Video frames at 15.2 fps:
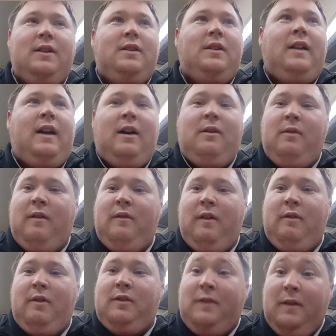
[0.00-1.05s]
Don't know how
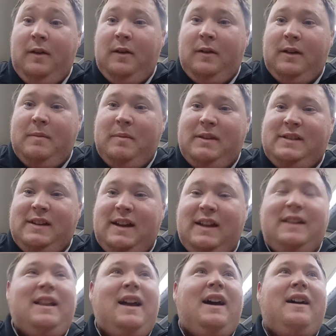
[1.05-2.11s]
very often I'm going to be
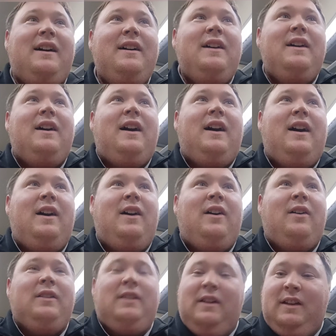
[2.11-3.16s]
saying that
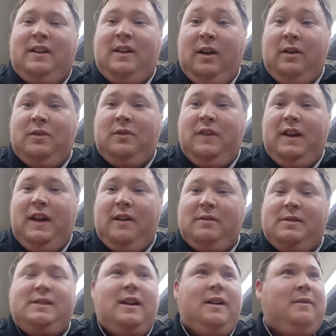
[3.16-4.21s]
on a coach video.
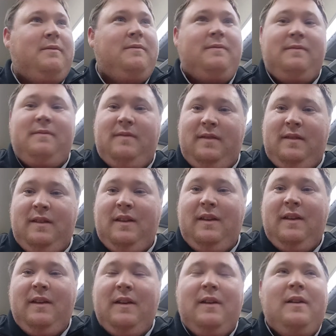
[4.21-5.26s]
So,
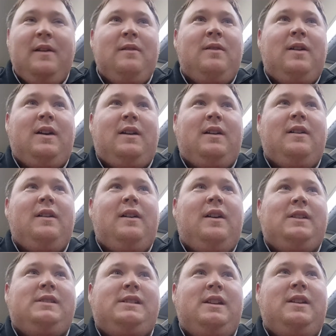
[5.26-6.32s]
right,
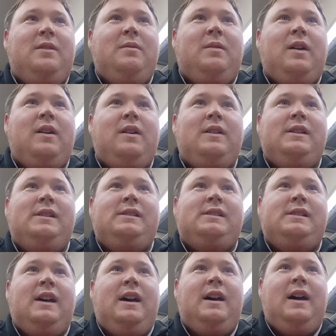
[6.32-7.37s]
I'll see you
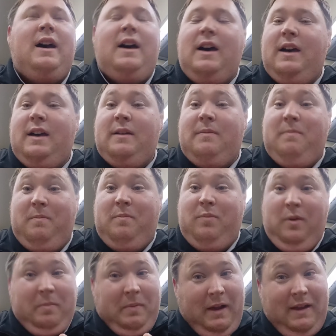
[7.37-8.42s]
guys
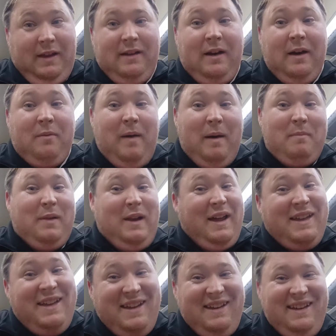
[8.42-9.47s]
probably at Wembley.
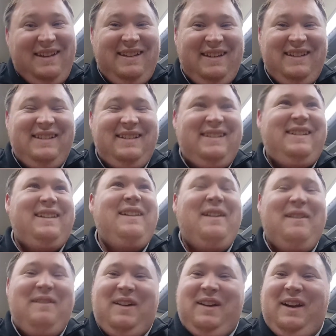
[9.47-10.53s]

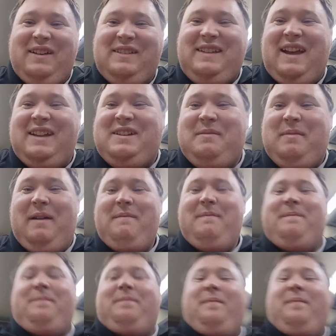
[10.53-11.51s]
Right, guys, catch you in a bit.